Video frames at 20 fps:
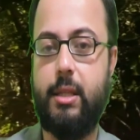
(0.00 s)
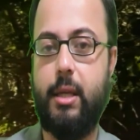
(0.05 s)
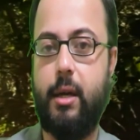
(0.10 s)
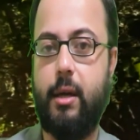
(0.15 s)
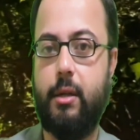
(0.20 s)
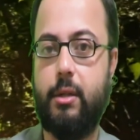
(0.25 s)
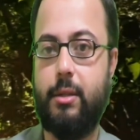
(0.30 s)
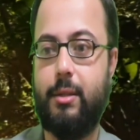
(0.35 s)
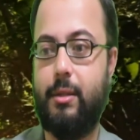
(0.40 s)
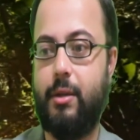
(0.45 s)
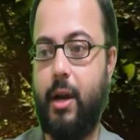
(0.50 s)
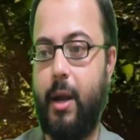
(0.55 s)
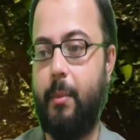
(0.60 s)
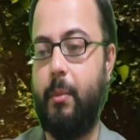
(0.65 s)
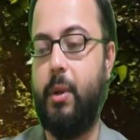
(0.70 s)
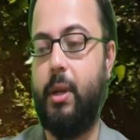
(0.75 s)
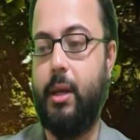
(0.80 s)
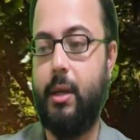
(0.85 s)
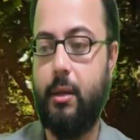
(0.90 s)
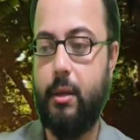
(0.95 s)
they are
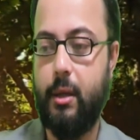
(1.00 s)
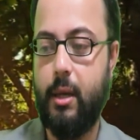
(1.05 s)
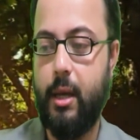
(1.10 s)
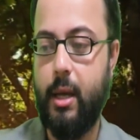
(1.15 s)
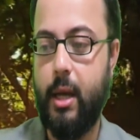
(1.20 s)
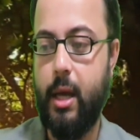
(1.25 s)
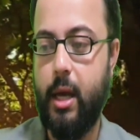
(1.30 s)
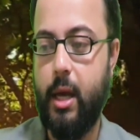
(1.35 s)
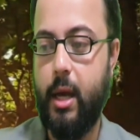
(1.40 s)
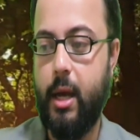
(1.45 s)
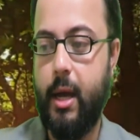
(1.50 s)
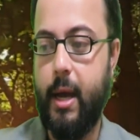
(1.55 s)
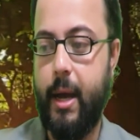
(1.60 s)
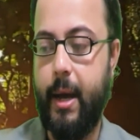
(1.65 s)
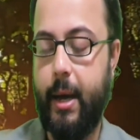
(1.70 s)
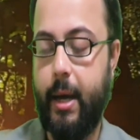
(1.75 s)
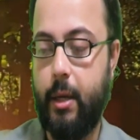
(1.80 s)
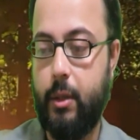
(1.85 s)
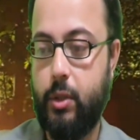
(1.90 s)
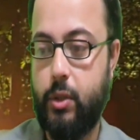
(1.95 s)
scrambling
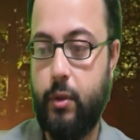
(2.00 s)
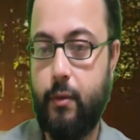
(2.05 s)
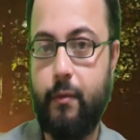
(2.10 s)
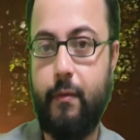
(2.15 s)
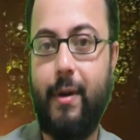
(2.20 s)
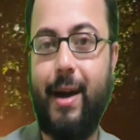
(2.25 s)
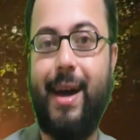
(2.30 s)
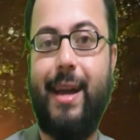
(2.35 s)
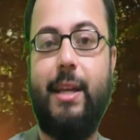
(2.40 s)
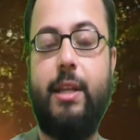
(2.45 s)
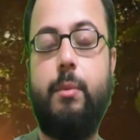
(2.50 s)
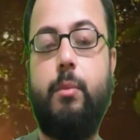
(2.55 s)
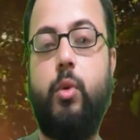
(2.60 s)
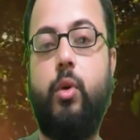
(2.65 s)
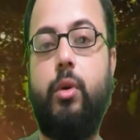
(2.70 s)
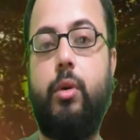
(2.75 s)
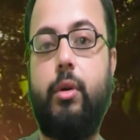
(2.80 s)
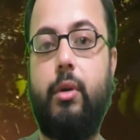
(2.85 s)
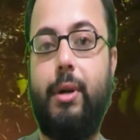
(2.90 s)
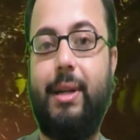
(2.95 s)
to find
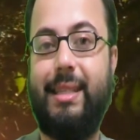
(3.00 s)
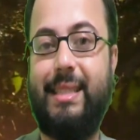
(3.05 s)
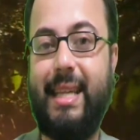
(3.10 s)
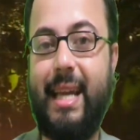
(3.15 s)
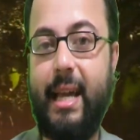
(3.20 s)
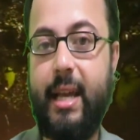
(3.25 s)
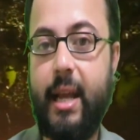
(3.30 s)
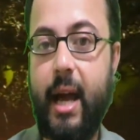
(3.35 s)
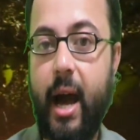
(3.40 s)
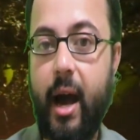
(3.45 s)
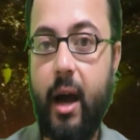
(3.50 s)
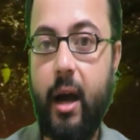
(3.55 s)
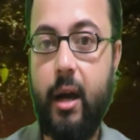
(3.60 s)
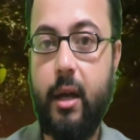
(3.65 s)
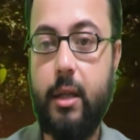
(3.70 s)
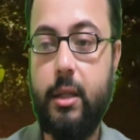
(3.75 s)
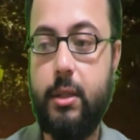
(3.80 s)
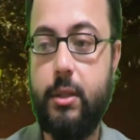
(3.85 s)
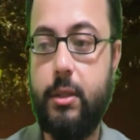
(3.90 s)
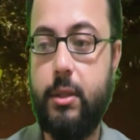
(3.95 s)
more data
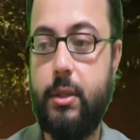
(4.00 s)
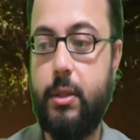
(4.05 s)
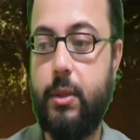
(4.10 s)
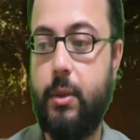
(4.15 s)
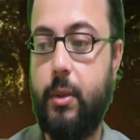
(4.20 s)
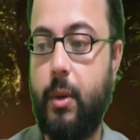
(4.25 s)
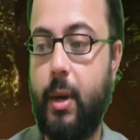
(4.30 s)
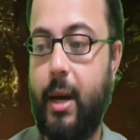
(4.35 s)
to